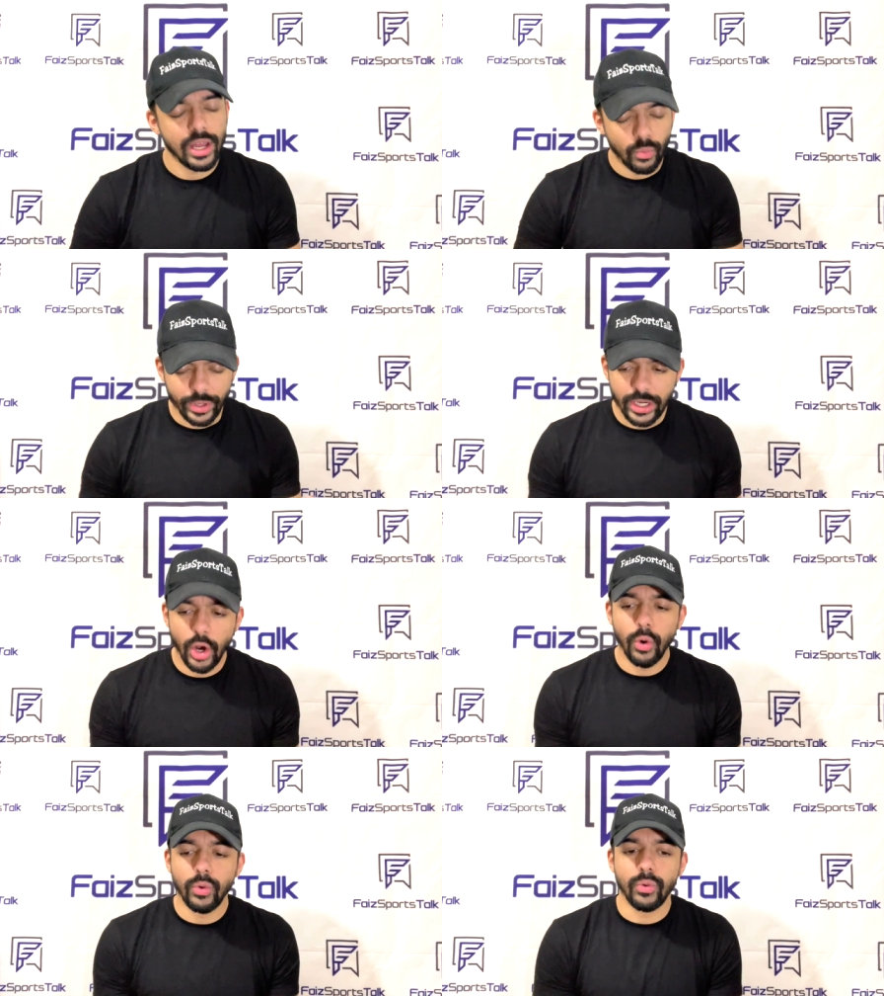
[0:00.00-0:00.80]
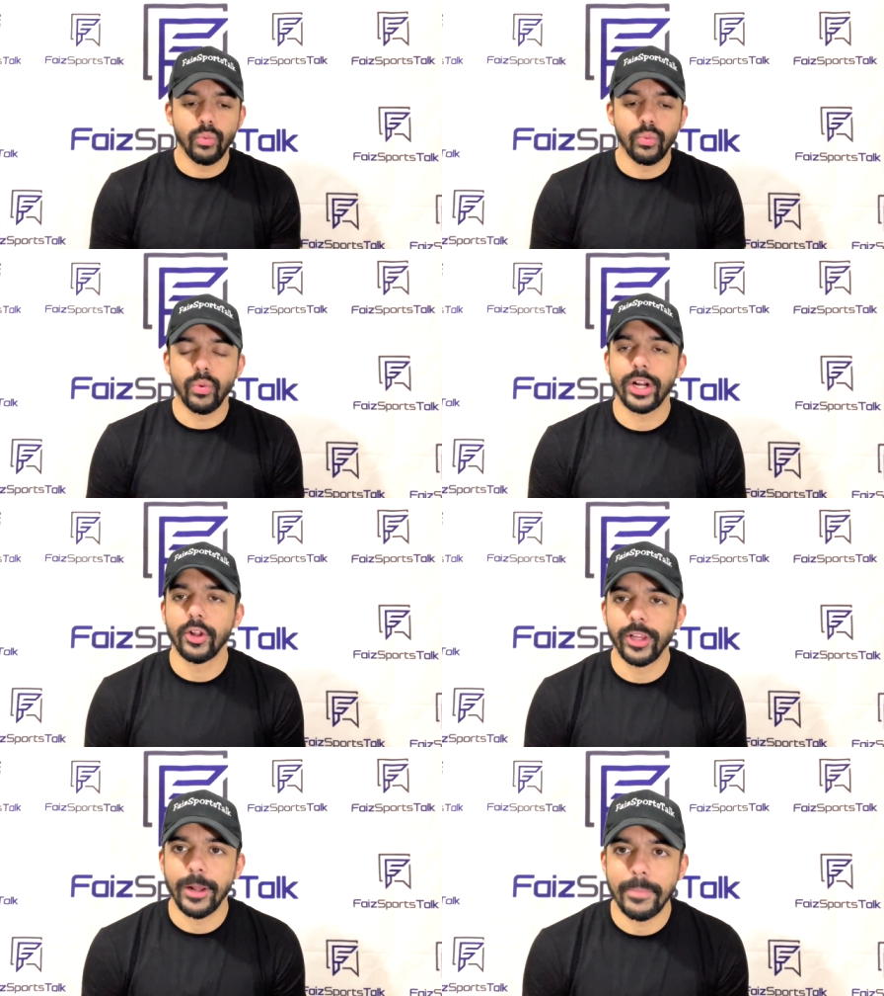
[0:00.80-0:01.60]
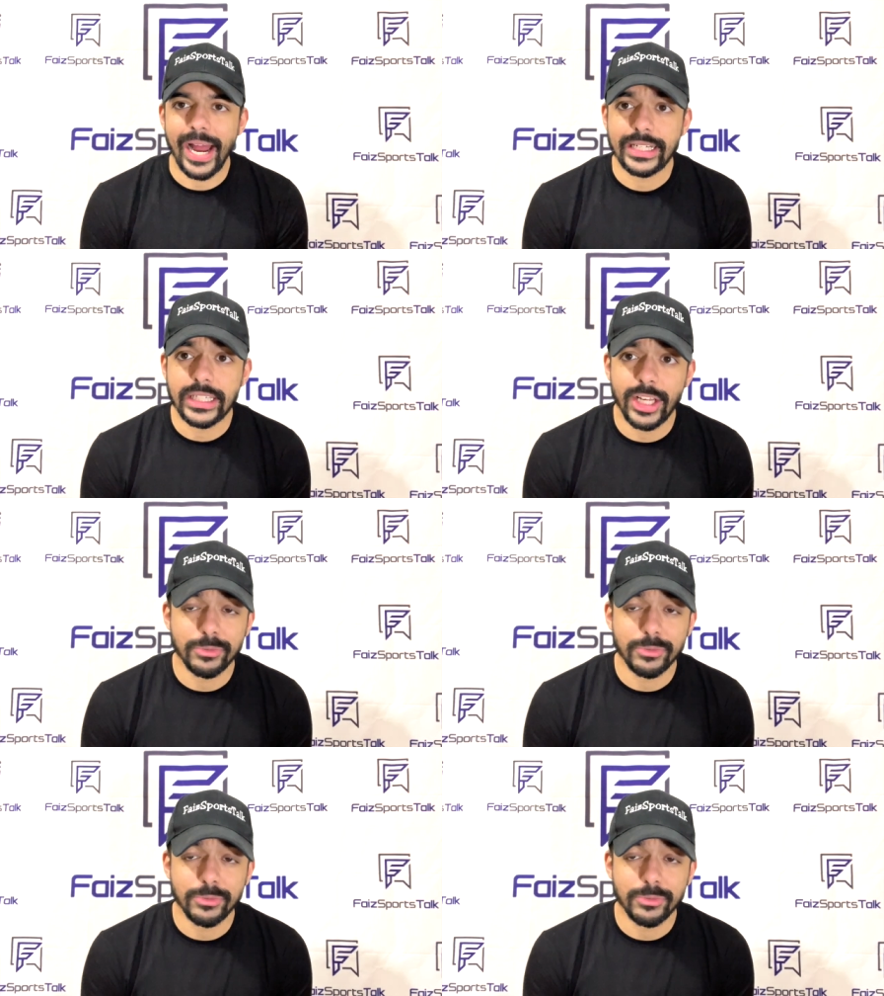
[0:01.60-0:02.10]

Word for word: We know what Khalil Mack does,